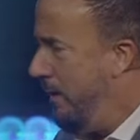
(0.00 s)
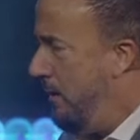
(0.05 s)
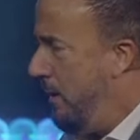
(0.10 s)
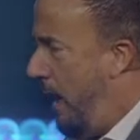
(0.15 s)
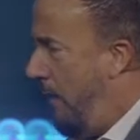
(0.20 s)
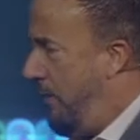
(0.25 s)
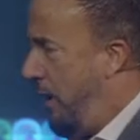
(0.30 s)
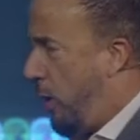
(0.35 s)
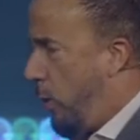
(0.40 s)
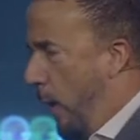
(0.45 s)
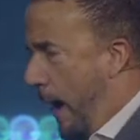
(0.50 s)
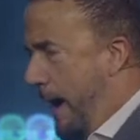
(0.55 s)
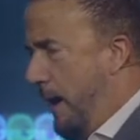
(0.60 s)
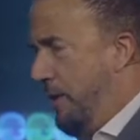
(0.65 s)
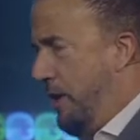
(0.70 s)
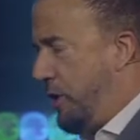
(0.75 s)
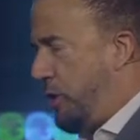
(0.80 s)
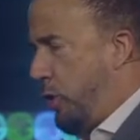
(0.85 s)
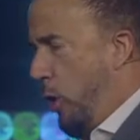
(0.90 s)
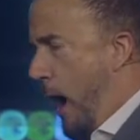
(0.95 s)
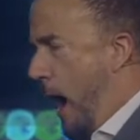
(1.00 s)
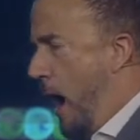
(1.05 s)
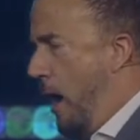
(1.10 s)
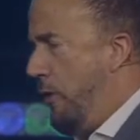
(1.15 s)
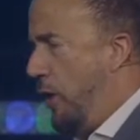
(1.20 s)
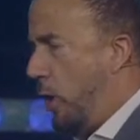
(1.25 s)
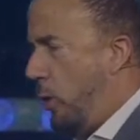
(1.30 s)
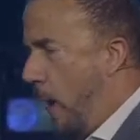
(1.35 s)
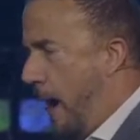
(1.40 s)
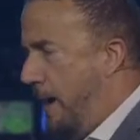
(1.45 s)
And the greater the trial,
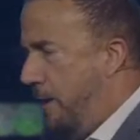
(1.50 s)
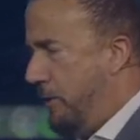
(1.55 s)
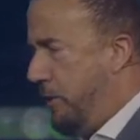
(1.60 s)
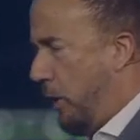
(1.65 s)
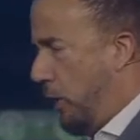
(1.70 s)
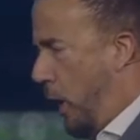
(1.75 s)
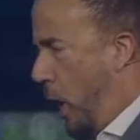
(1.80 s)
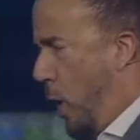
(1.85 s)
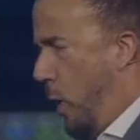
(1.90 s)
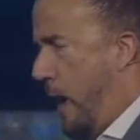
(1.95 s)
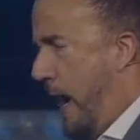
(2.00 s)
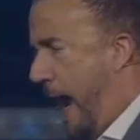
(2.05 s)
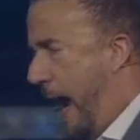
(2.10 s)
the greater the glory.